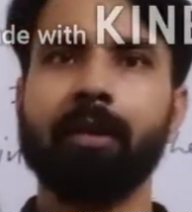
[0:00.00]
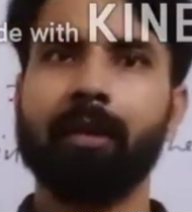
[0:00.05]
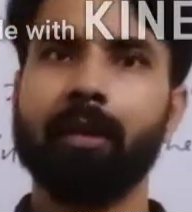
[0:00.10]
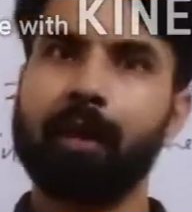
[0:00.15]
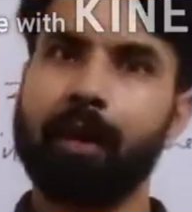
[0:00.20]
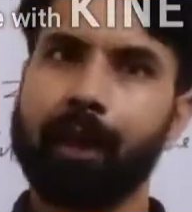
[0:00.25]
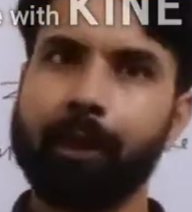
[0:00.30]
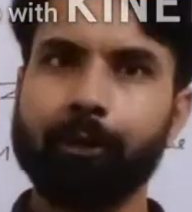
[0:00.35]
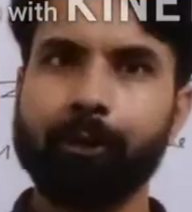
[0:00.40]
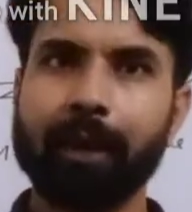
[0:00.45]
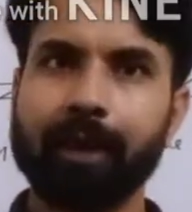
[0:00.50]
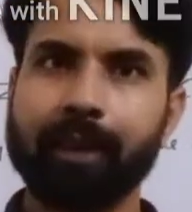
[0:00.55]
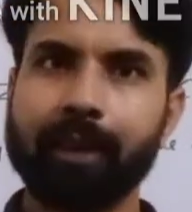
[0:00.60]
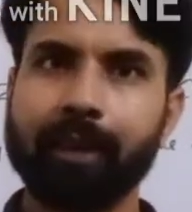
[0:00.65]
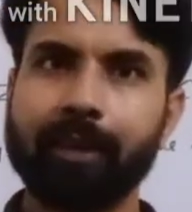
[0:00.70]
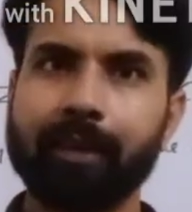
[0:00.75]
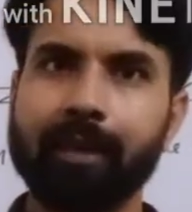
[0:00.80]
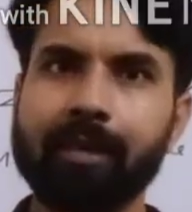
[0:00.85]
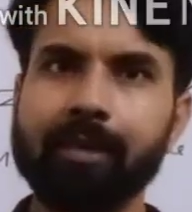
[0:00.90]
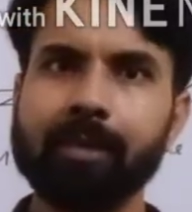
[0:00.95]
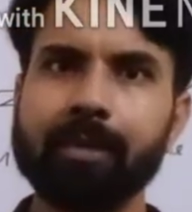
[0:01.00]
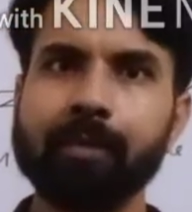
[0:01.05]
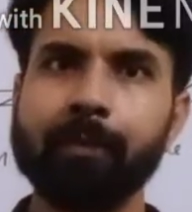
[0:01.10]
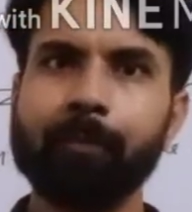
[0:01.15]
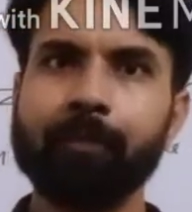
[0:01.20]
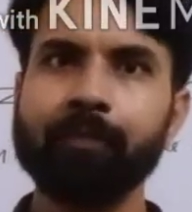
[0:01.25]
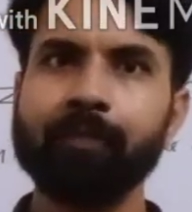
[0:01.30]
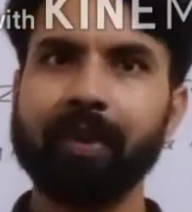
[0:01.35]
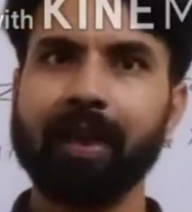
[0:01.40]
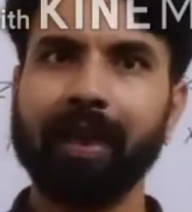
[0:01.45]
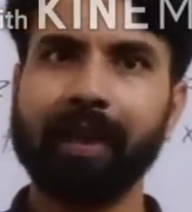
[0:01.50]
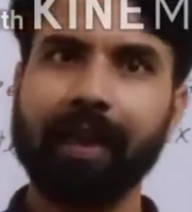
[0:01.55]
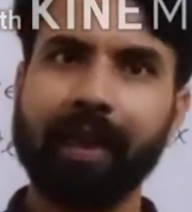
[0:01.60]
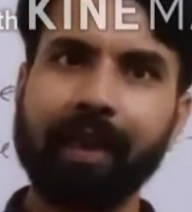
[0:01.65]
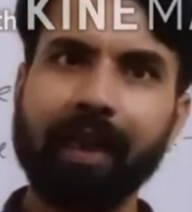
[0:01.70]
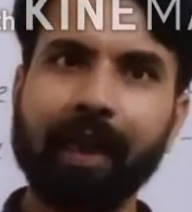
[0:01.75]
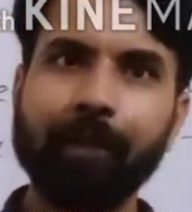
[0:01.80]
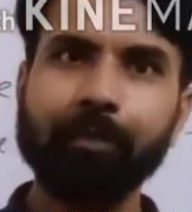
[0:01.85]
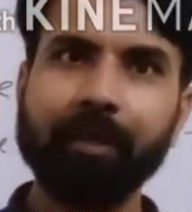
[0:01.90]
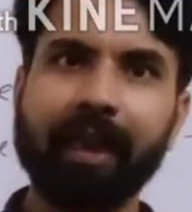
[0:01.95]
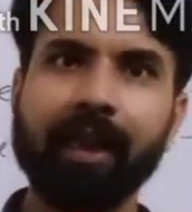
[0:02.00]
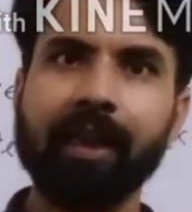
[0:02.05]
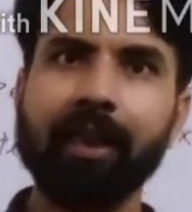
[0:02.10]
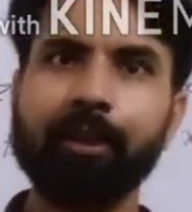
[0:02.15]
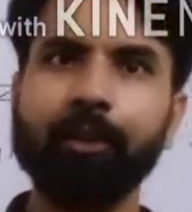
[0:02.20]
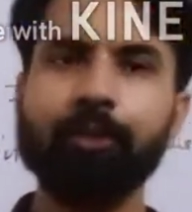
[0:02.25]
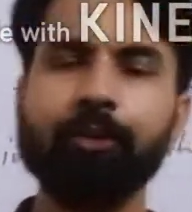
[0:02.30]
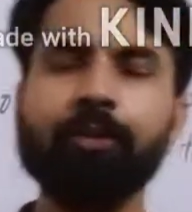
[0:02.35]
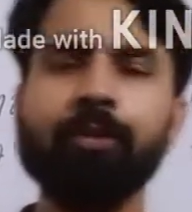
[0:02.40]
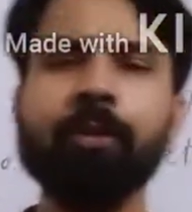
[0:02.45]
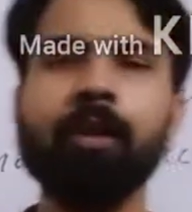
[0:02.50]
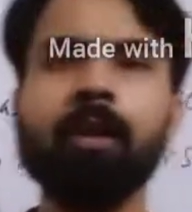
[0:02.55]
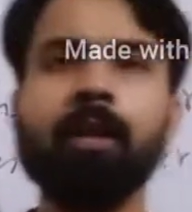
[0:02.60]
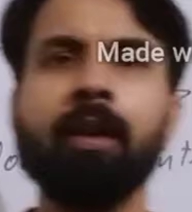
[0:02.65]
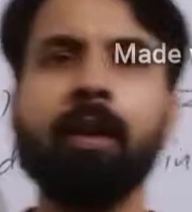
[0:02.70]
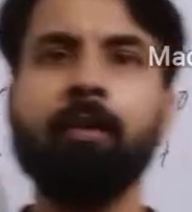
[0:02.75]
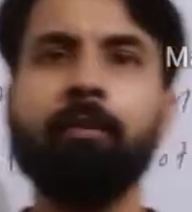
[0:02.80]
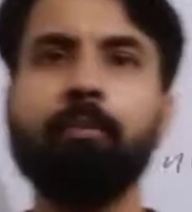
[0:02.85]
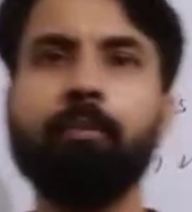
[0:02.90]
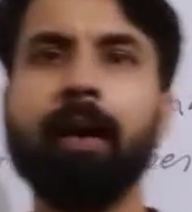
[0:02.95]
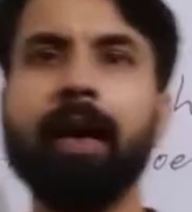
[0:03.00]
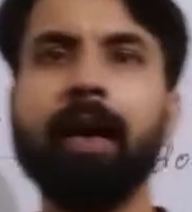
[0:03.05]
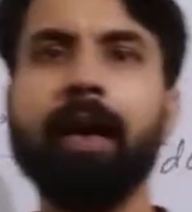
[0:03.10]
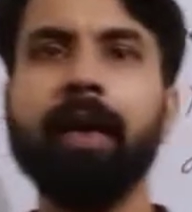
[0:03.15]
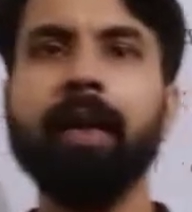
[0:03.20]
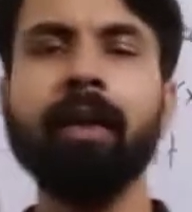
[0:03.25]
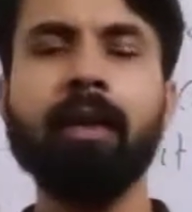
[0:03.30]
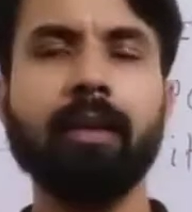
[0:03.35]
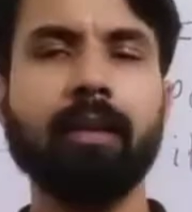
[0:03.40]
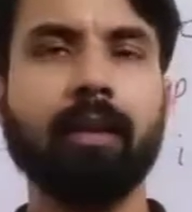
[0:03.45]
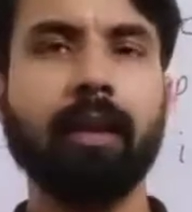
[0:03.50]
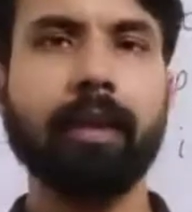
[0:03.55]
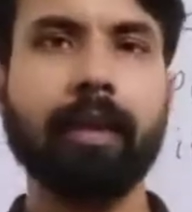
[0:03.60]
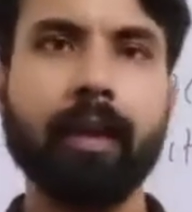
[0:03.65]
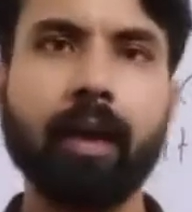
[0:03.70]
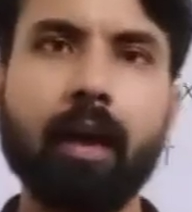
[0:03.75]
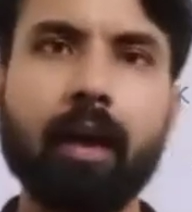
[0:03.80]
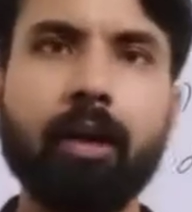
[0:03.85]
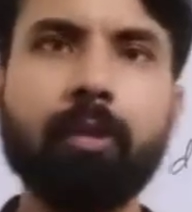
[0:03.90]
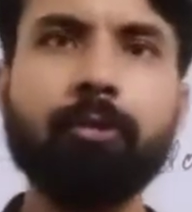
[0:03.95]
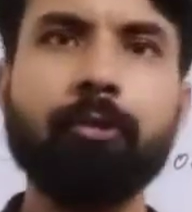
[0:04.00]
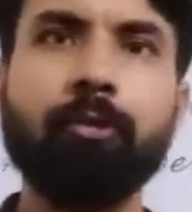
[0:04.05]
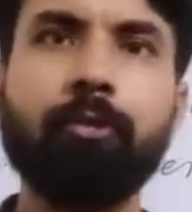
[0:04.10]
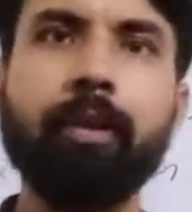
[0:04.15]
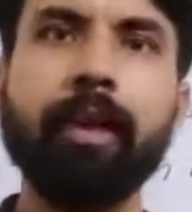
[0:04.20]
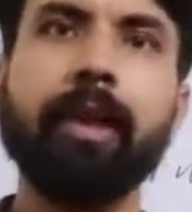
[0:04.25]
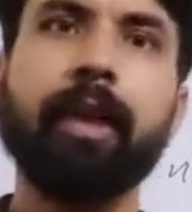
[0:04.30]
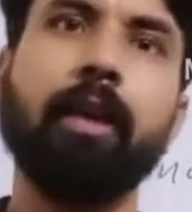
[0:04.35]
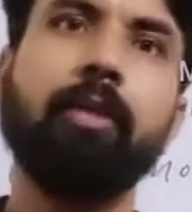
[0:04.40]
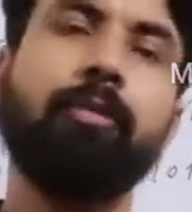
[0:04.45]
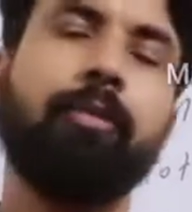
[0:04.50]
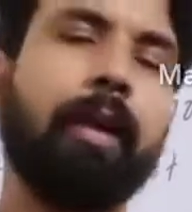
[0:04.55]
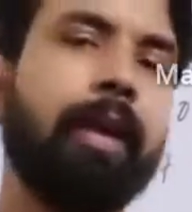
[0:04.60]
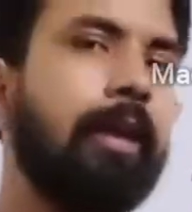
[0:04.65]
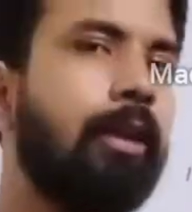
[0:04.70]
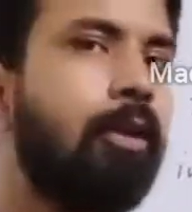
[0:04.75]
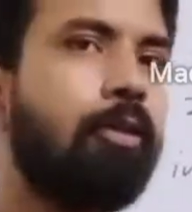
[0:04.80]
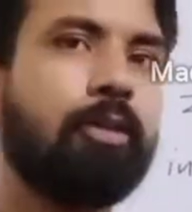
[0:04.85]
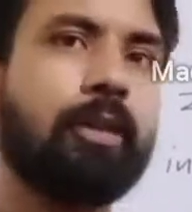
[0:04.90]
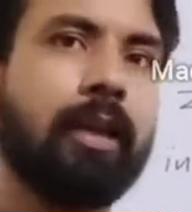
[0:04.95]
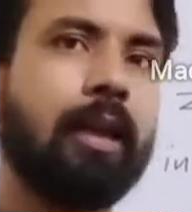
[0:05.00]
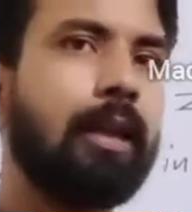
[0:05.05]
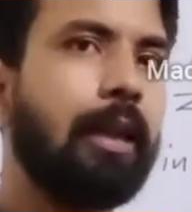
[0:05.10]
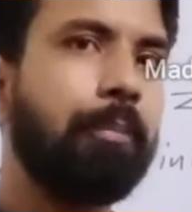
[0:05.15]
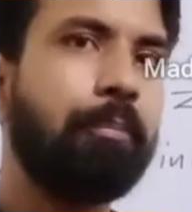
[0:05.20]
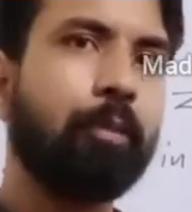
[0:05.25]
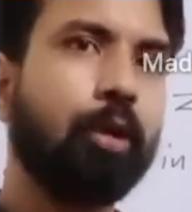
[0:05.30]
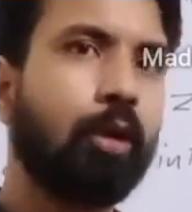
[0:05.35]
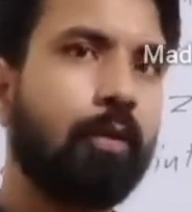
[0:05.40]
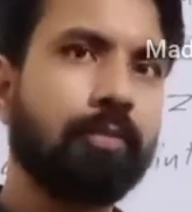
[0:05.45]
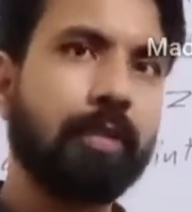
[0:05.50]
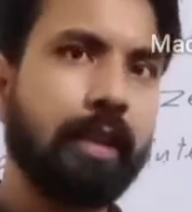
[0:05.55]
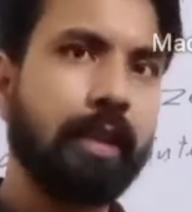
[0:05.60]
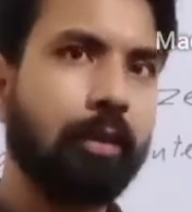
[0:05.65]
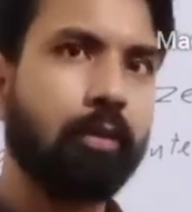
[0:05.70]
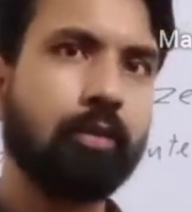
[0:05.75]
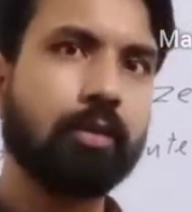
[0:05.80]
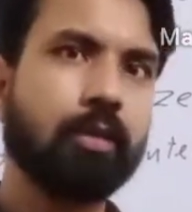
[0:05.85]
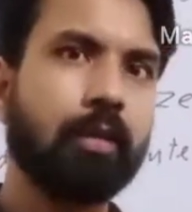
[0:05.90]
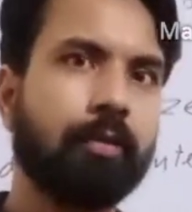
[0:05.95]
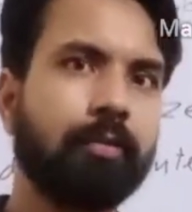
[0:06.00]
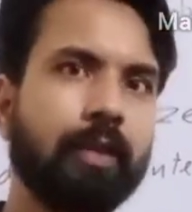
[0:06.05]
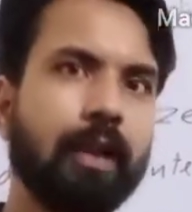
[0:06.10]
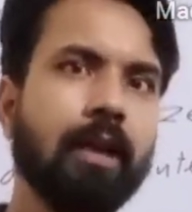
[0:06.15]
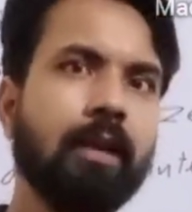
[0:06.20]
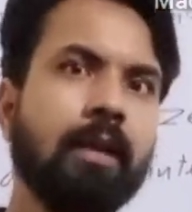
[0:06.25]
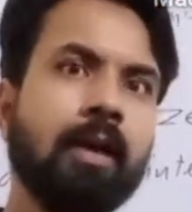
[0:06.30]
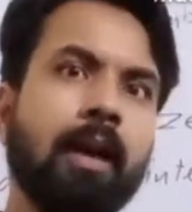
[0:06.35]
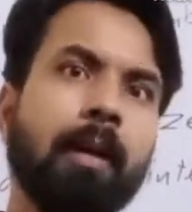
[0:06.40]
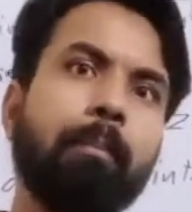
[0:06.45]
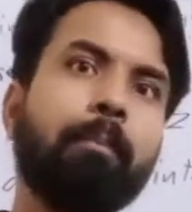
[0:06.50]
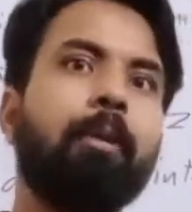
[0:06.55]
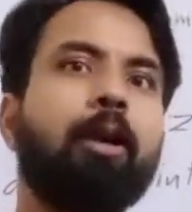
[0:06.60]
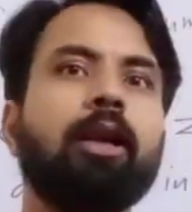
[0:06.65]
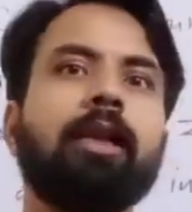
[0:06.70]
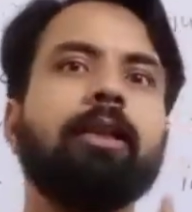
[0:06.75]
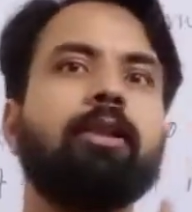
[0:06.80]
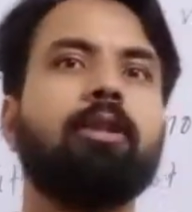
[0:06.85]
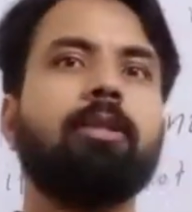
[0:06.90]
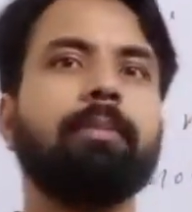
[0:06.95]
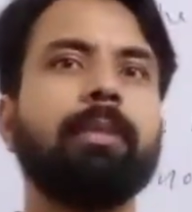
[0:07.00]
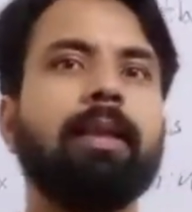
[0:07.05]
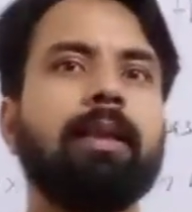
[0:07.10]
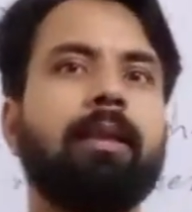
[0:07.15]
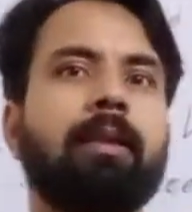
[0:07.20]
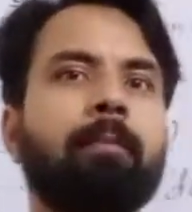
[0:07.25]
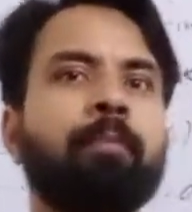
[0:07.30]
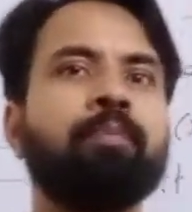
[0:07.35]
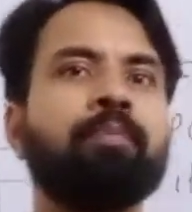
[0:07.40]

Are you getting this? Again I am telling you, by the graph we can find out the number of zeros of the polynomial.